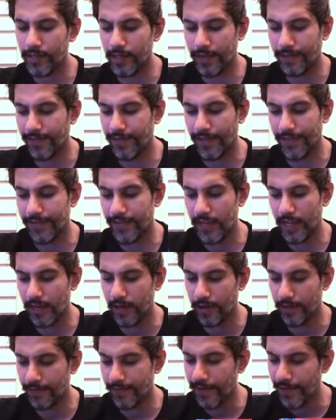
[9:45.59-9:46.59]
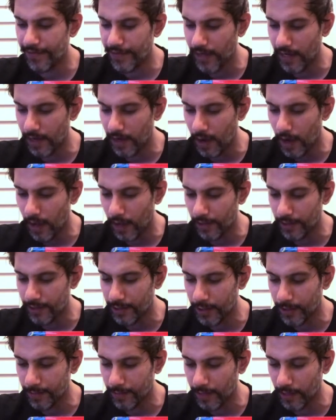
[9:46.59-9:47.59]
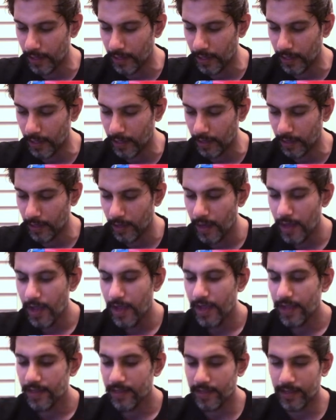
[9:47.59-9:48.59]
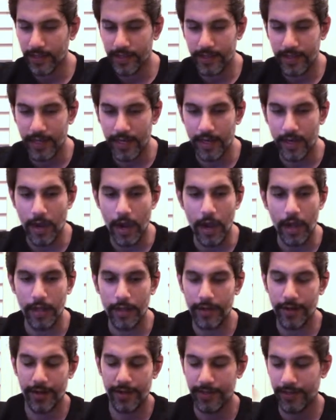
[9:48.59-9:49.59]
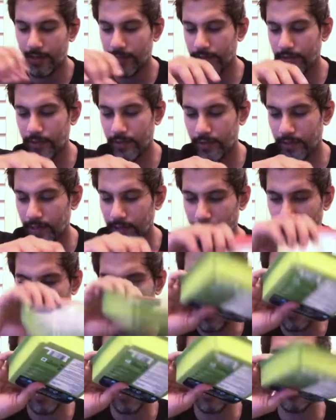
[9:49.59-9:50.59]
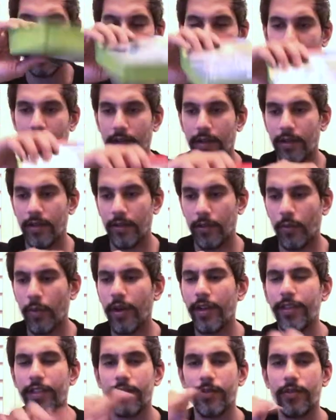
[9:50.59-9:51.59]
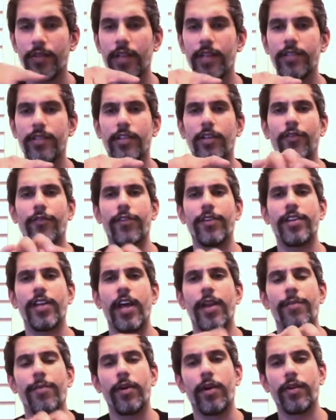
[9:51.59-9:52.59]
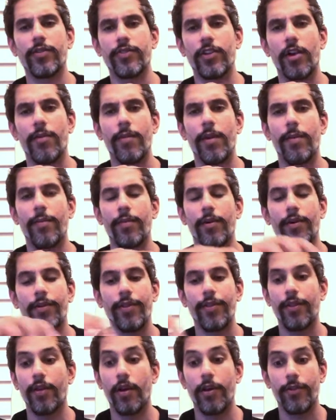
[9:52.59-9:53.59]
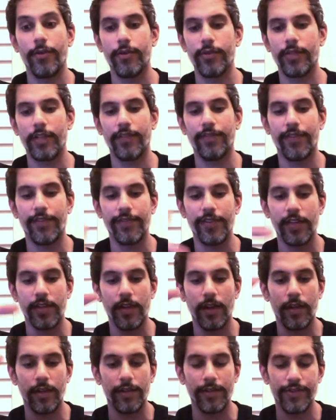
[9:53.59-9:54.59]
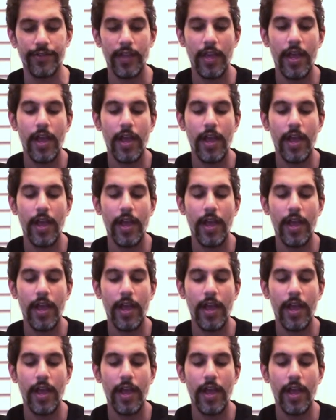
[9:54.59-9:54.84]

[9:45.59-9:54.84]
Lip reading: like $15 something, $16, and this was like maybe on sale. One of these was on sale for $10, I remember, and then the other was like $15.